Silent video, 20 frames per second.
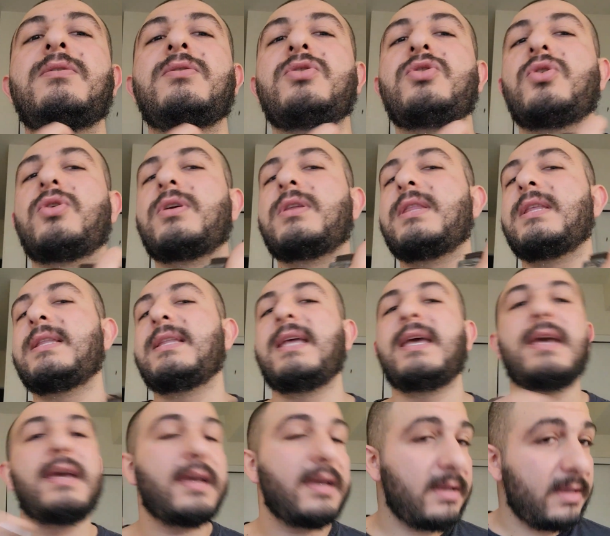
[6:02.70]
during the
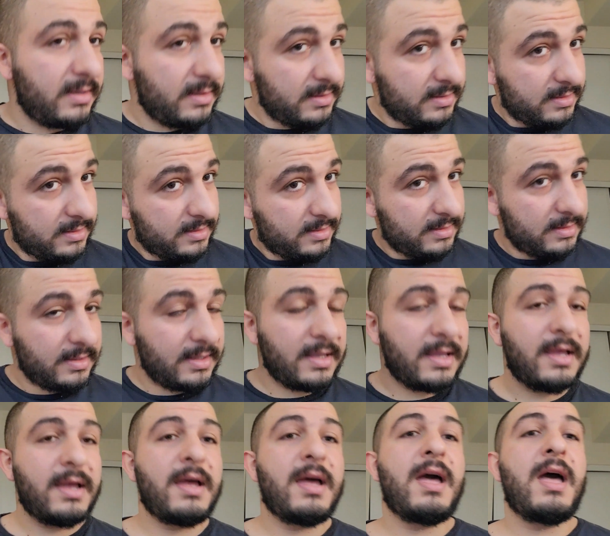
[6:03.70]
day
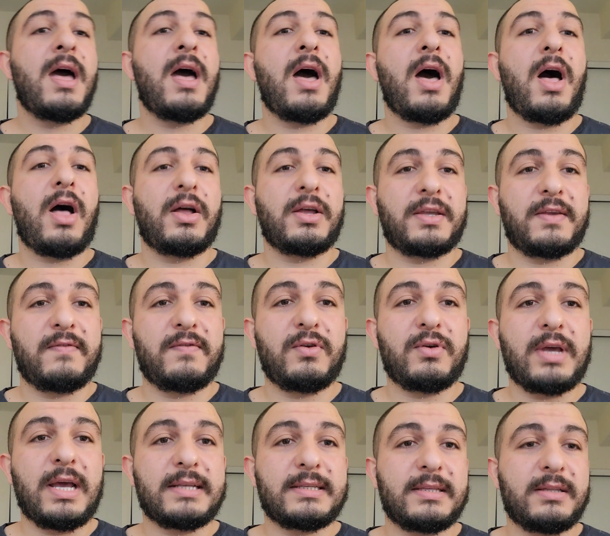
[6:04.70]
I'll give you
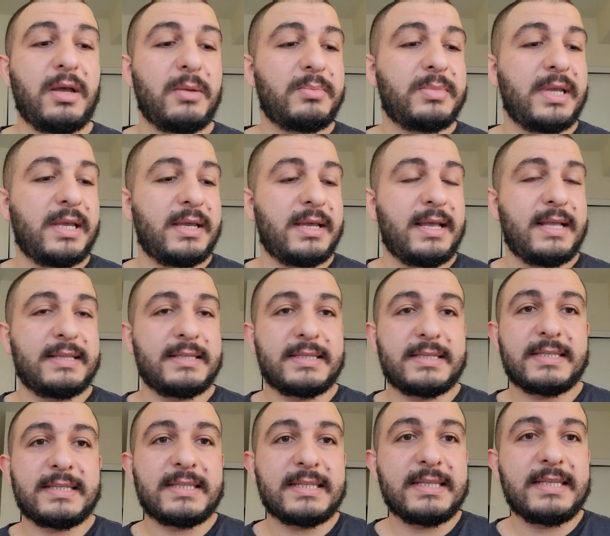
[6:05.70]
guys an update and
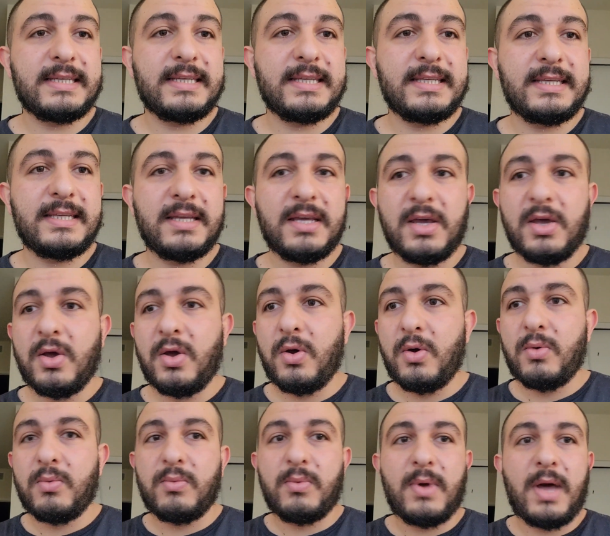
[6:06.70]
see
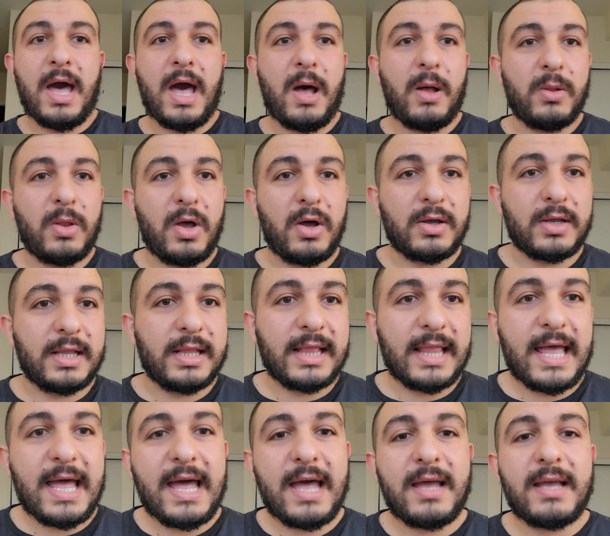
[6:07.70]
how long it
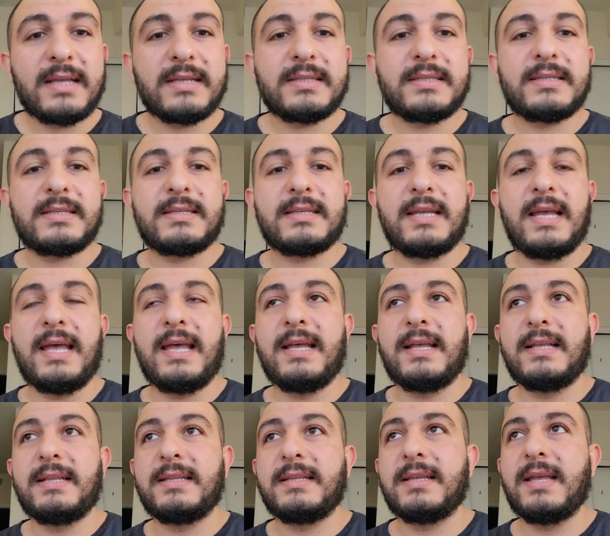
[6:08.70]
lasts
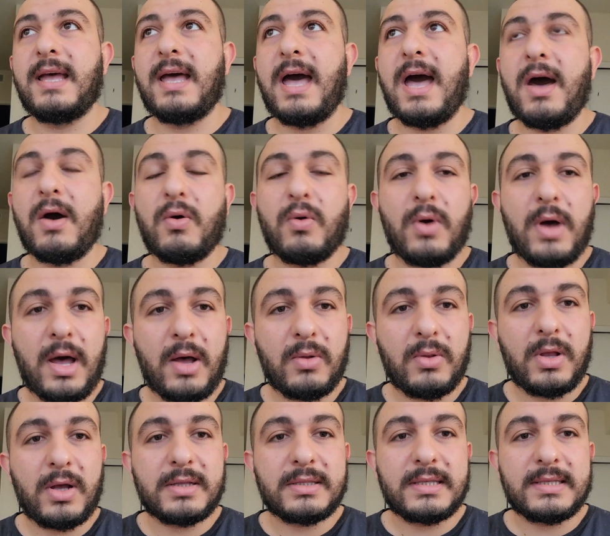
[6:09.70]
and how
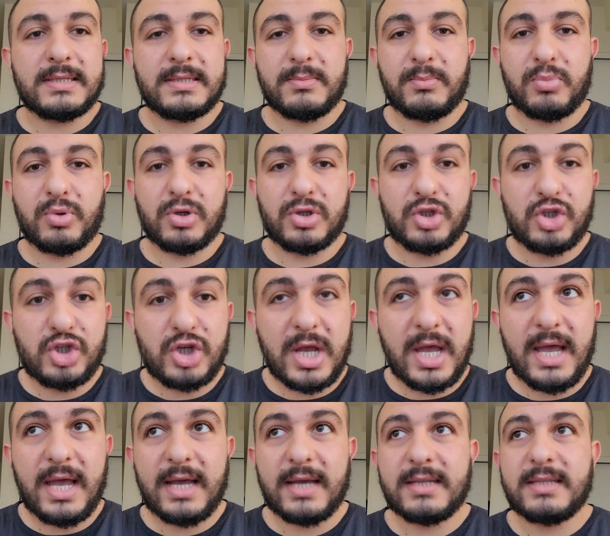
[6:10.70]
long does it
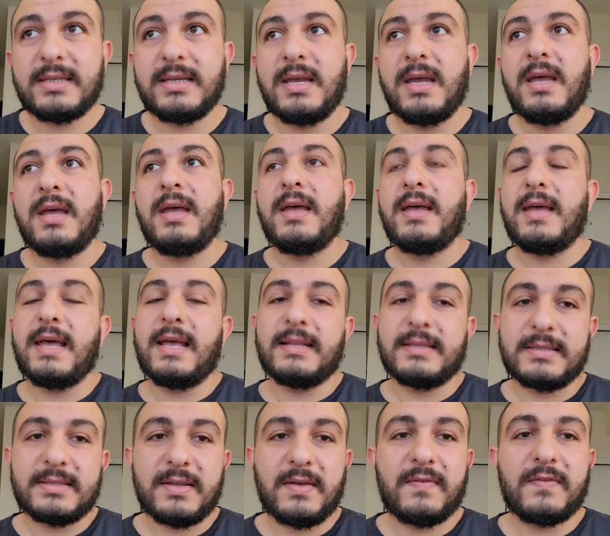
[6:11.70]
project
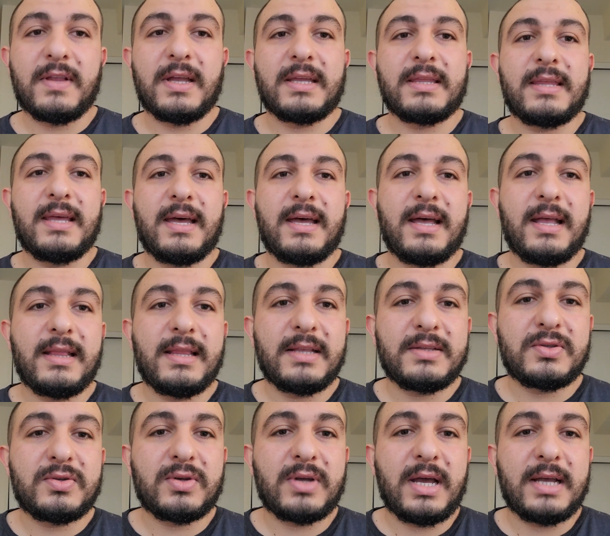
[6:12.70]
and stuff like that. I'll
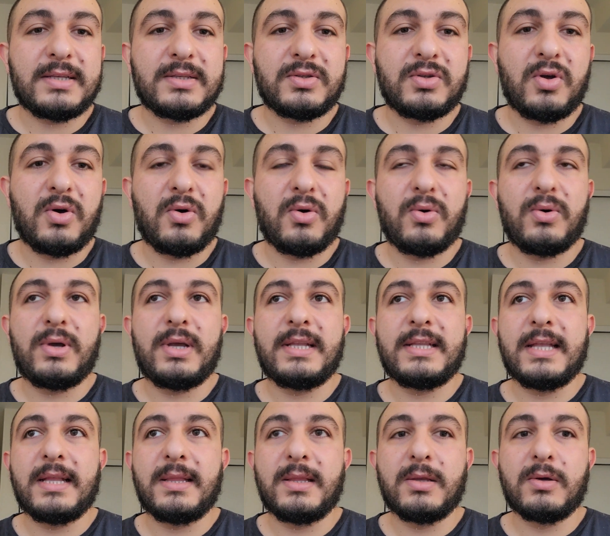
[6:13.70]
let you guys know
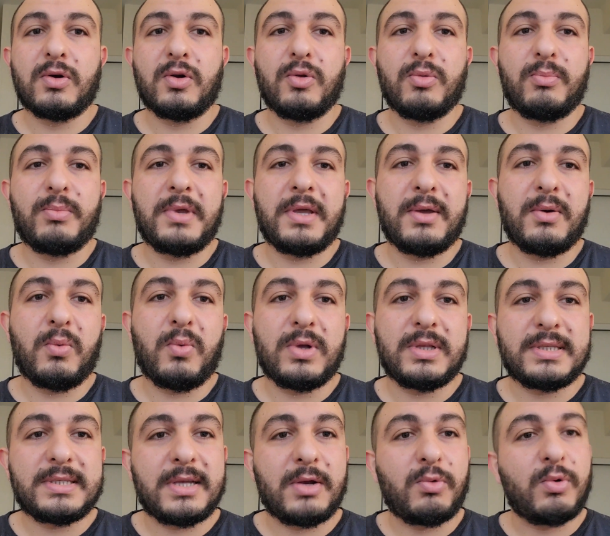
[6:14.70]
in a little bit
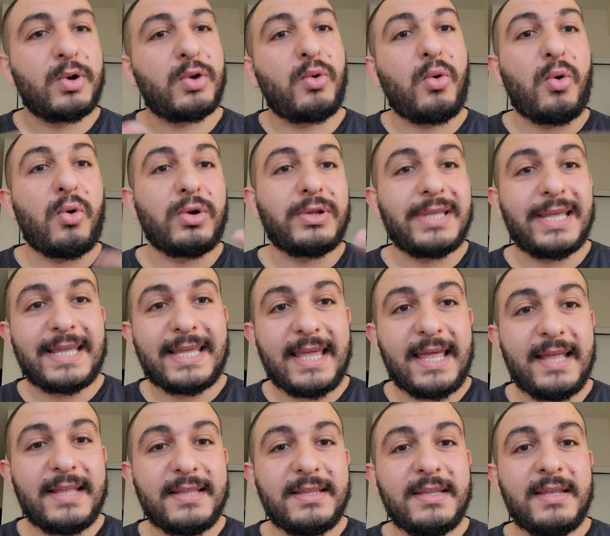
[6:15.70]
once I record
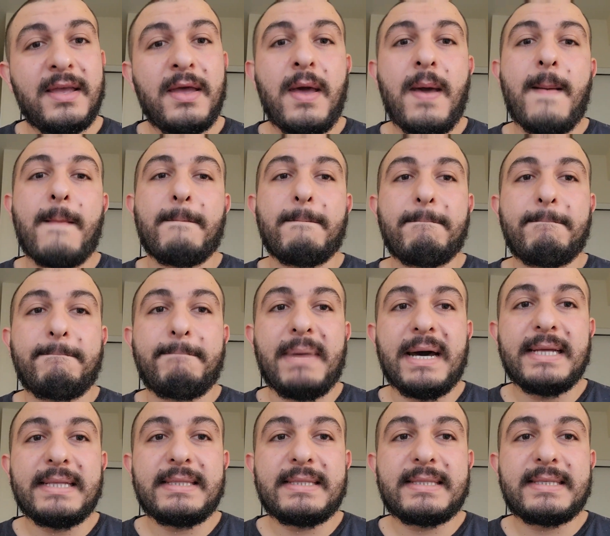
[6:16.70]
again.
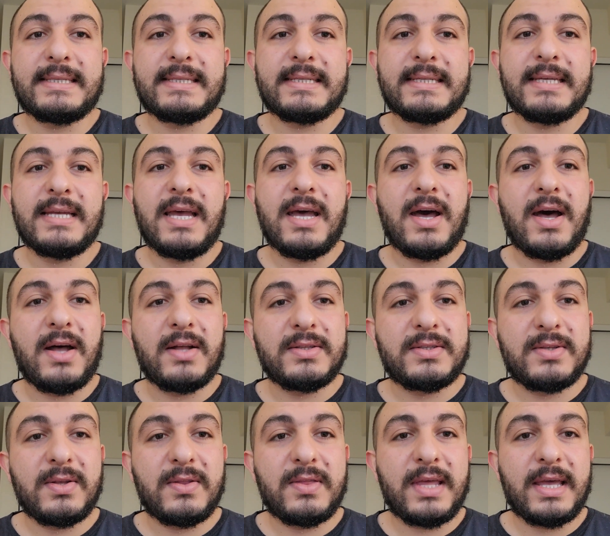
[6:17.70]
But
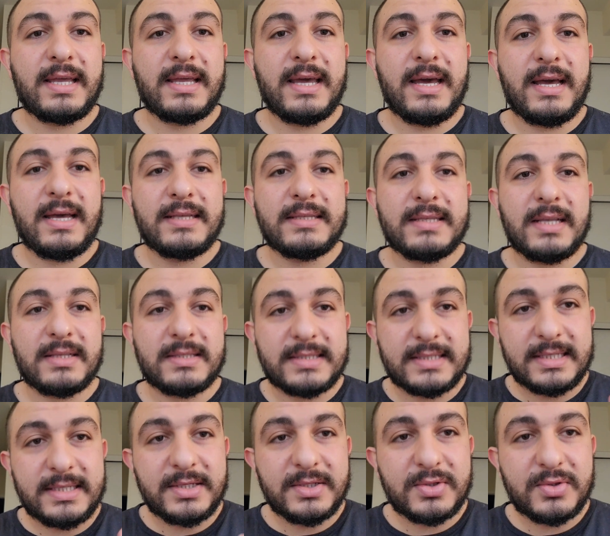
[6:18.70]
until then, guys, I'll
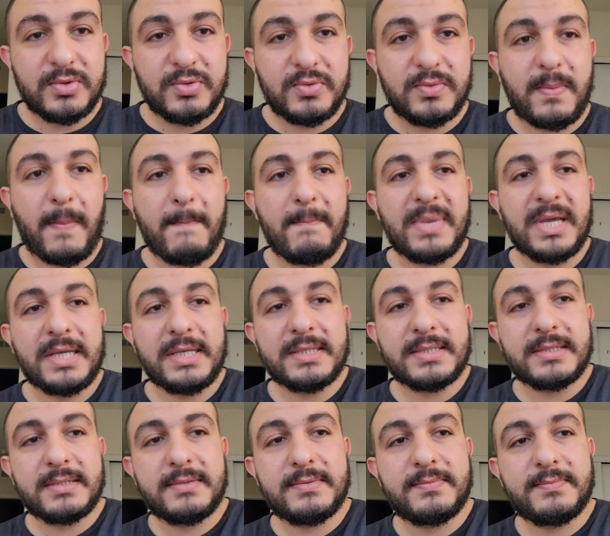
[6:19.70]
see you soon.
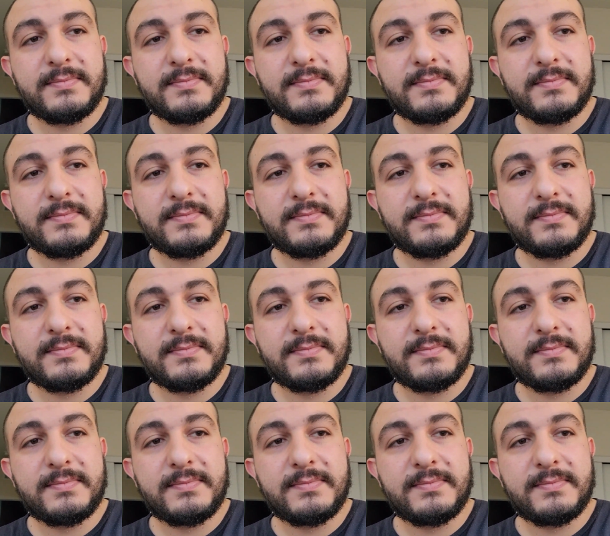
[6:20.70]
Peace.